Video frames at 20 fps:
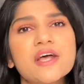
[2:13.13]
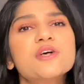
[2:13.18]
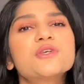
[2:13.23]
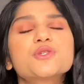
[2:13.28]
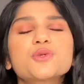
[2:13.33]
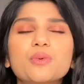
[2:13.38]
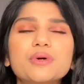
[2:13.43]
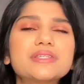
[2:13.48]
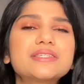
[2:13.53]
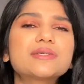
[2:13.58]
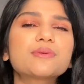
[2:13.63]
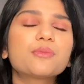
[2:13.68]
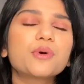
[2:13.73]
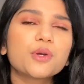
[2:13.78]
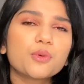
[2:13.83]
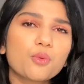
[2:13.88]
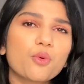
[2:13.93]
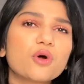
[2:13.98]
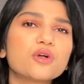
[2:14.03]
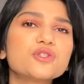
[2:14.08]
So when
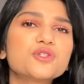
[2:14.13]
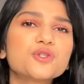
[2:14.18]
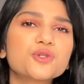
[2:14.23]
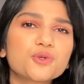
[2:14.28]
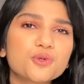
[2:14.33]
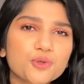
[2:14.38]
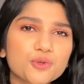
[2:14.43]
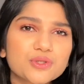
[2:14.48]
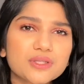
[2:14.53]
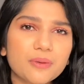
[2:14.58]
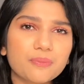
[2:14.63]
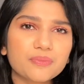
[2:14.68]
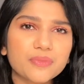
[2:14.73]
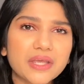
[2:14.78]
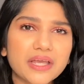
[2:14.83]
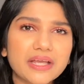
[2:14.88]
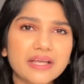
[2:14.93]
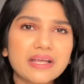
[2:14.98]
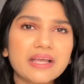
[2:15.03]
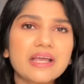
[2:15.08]
someone wants you to do
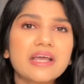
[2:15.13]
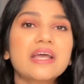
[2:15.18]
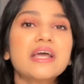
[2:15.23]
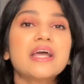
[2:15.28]
something